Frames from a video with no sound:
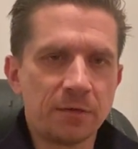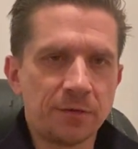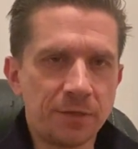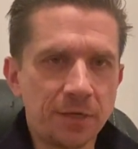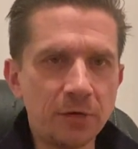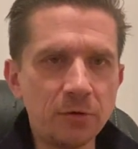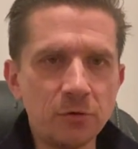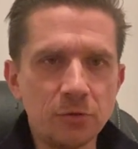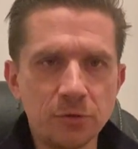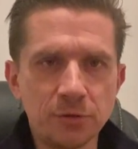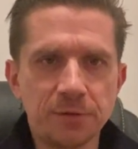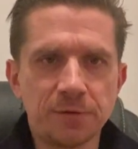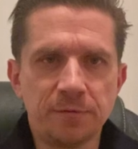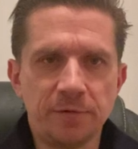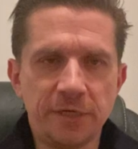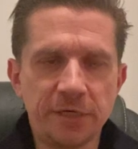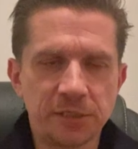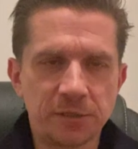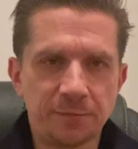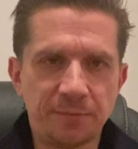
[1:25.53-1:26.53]
Those
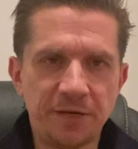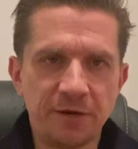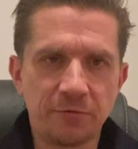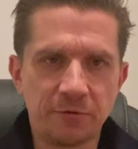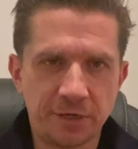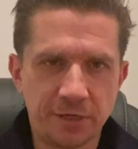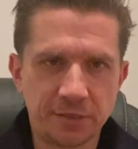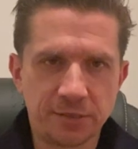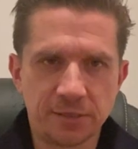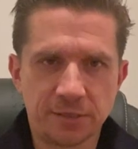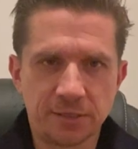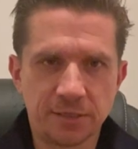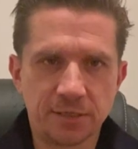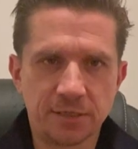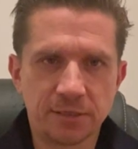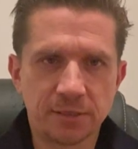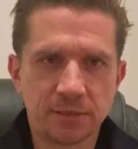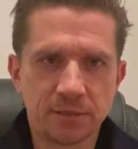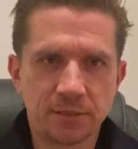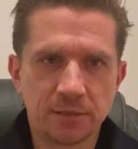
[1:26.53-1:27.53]

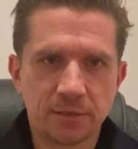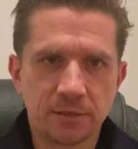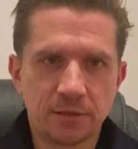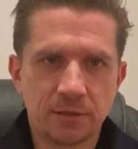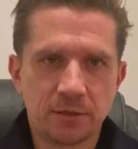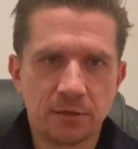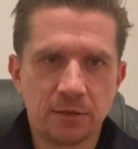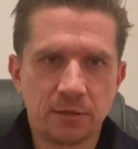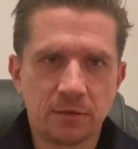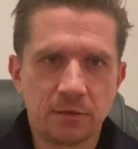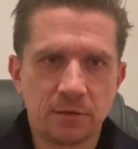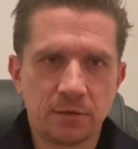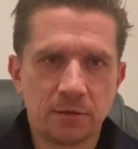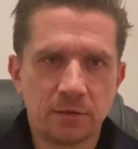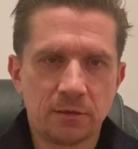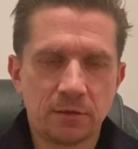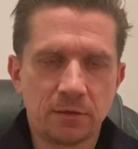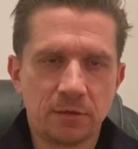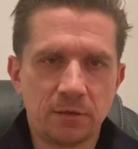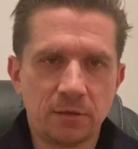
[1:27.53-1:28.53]
experiences,
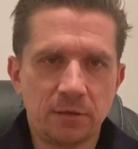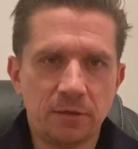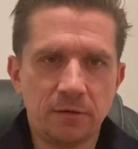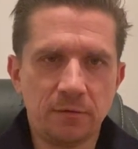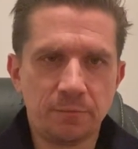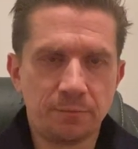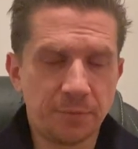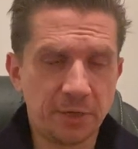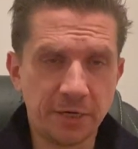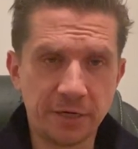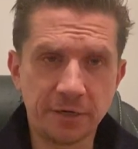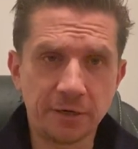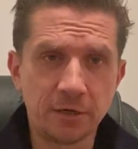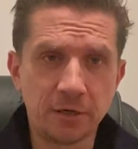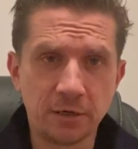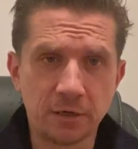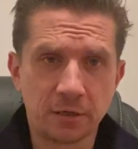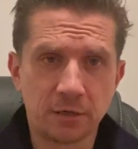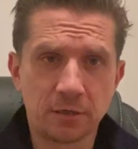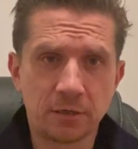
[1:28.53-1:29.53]
by and
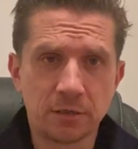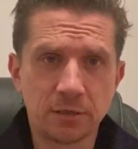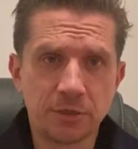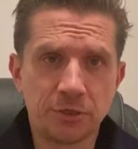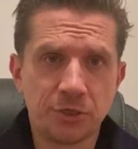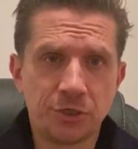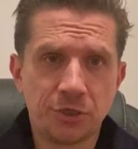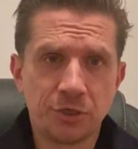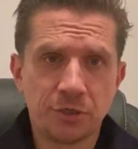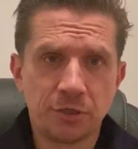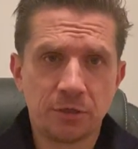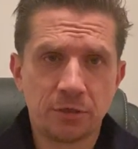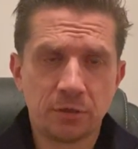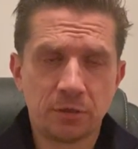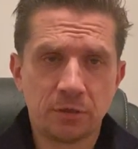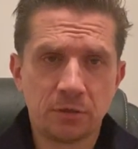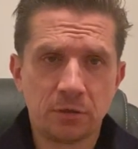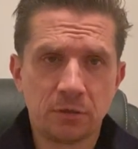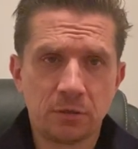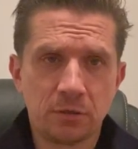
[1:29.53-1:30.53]
large,
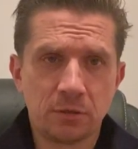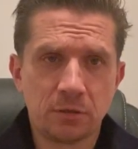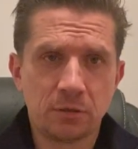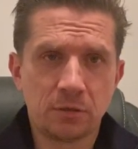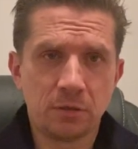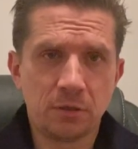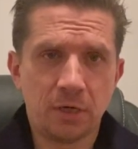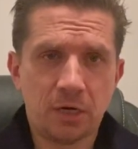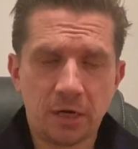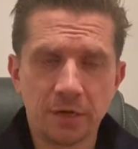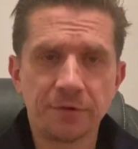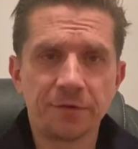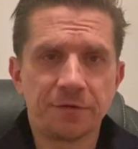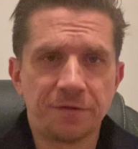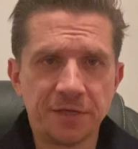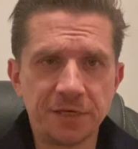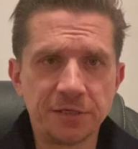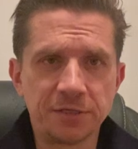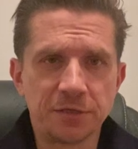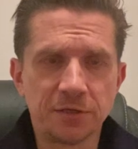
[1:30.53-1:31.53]
are the
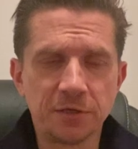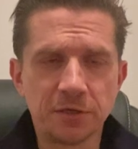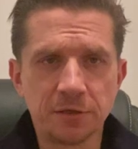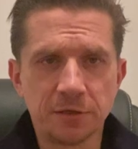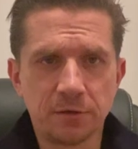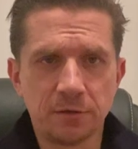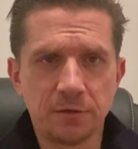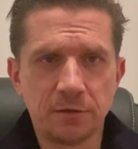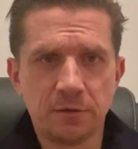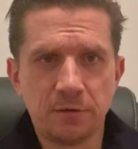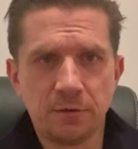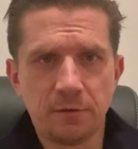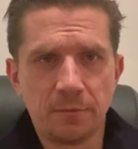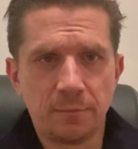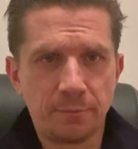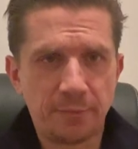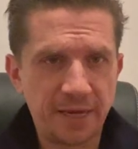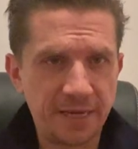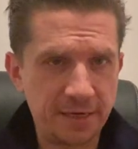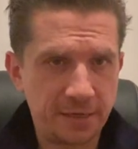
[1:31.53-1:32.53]
things that
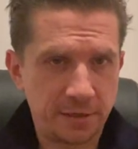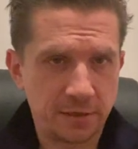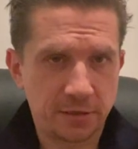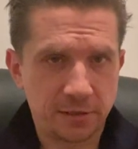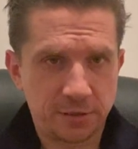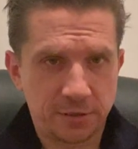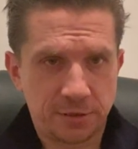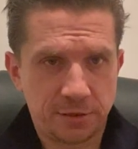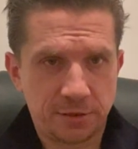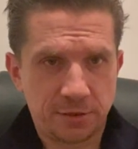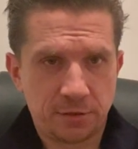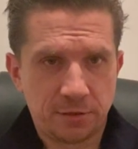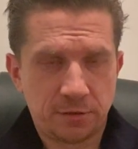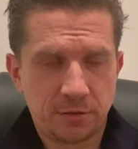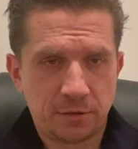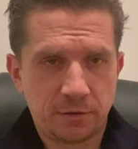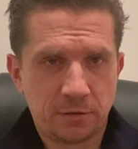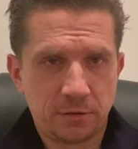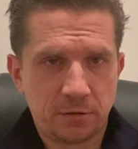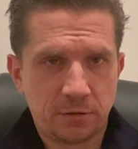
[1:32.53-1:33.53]
make us
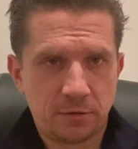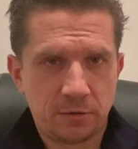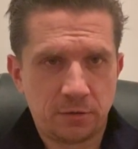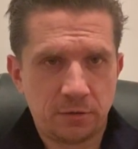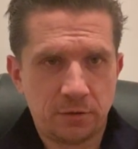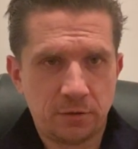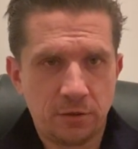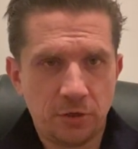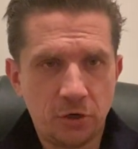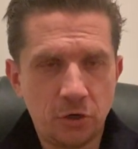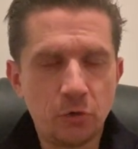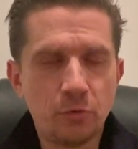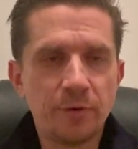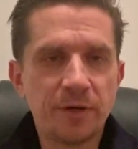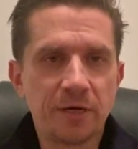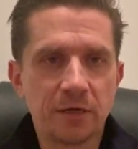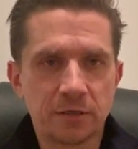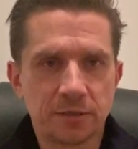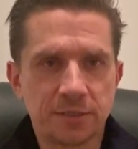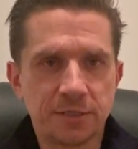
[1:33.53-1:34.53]
who
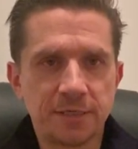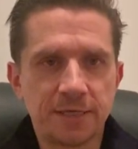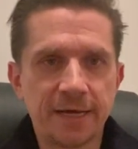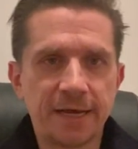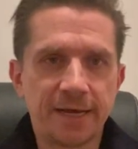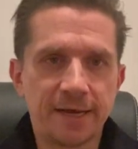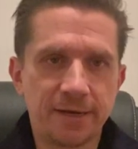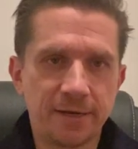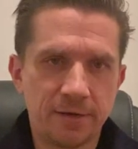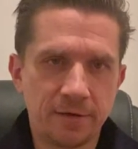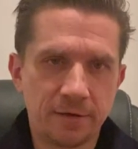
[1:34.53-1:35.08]
we are today.